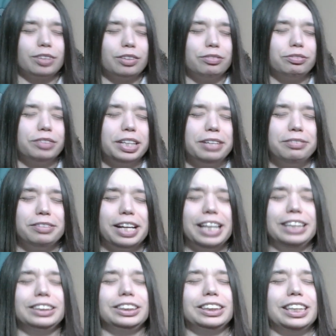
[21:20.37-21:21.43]

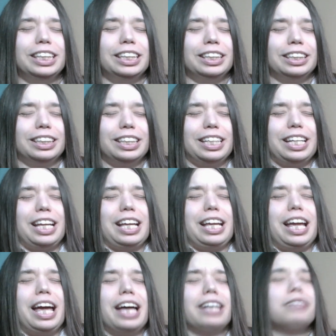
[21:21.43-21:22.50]
free-ranging
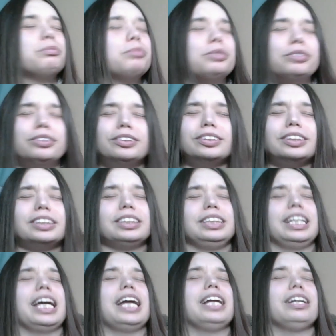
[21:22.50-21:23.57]
animals,
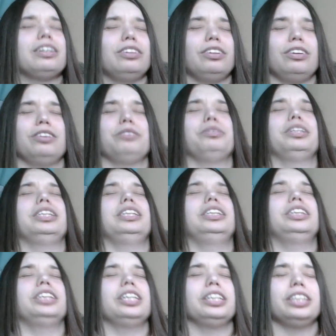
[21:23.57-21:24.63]
and getting along with
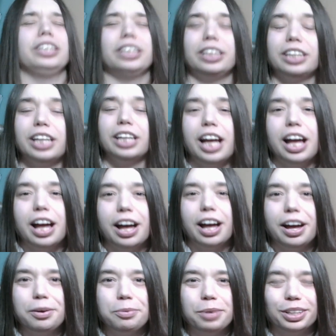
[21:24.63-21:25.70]
each other,
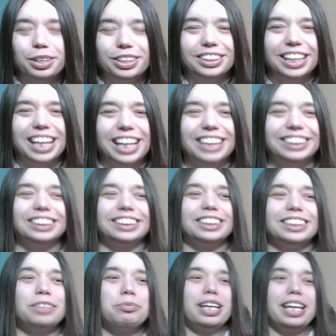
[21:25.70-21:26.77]
whether that's
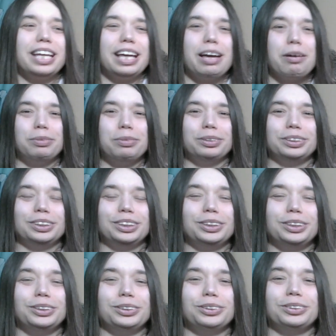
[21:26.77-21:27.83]
being able
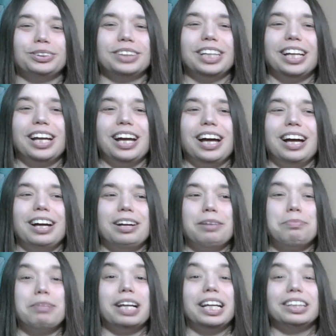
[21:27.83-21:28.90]
to
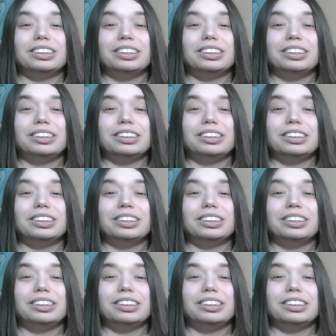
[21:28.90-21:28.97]
plant